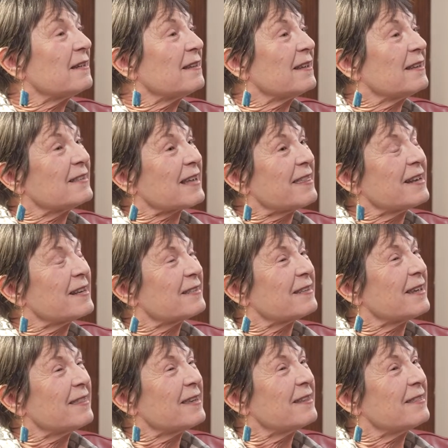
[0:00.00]

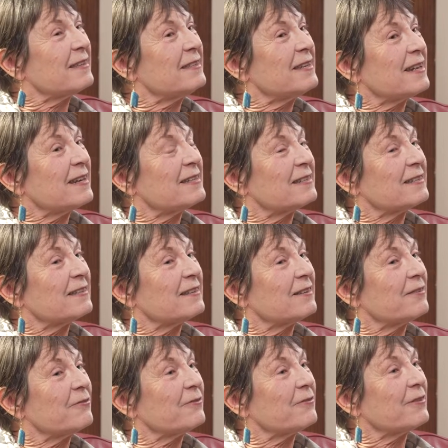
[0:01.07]
think the date
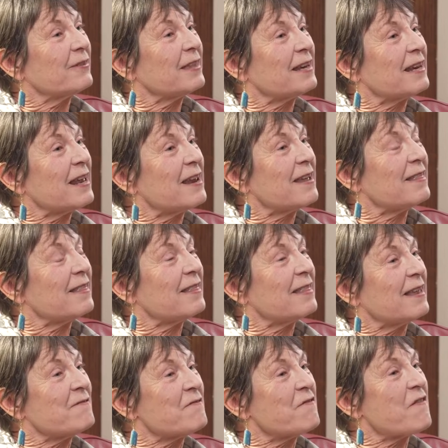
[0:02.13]
that
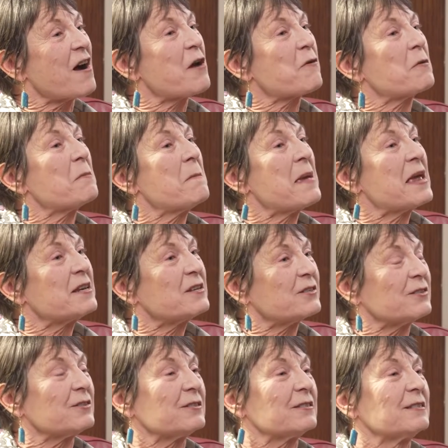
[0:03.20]

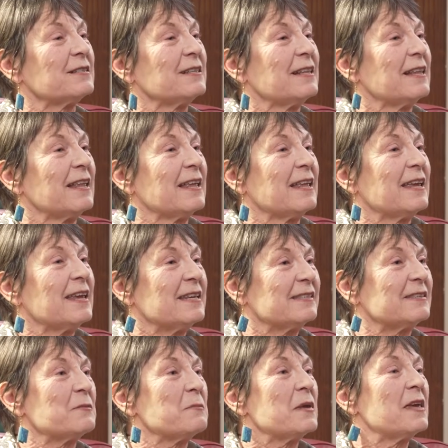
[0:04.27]

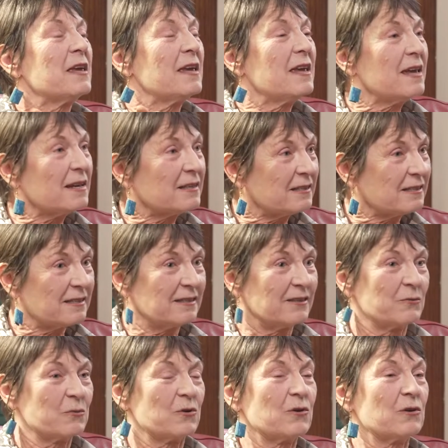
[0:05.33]
environmentalism hits
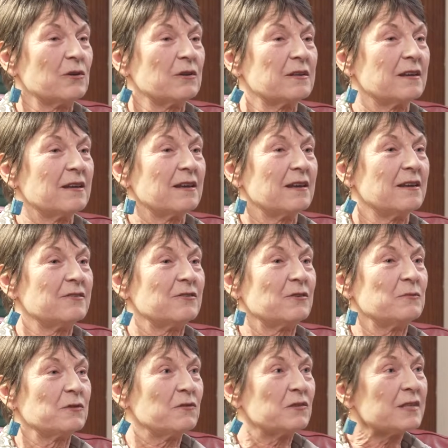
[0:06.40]
the world in
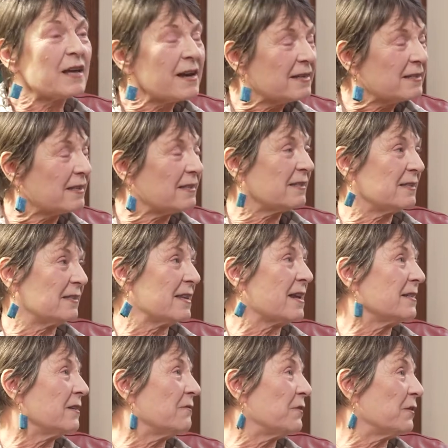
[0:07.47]
terms of the sciences is
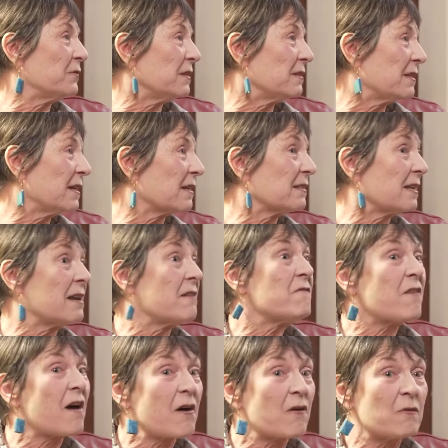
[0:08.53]
1956, and
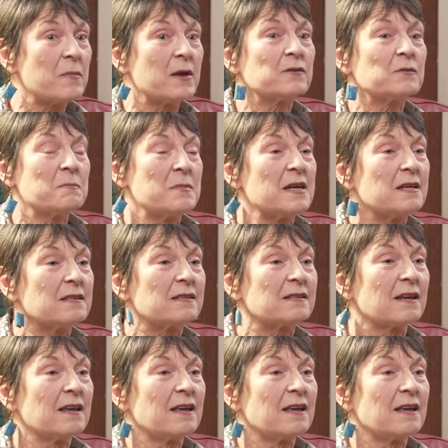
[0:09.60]
environment means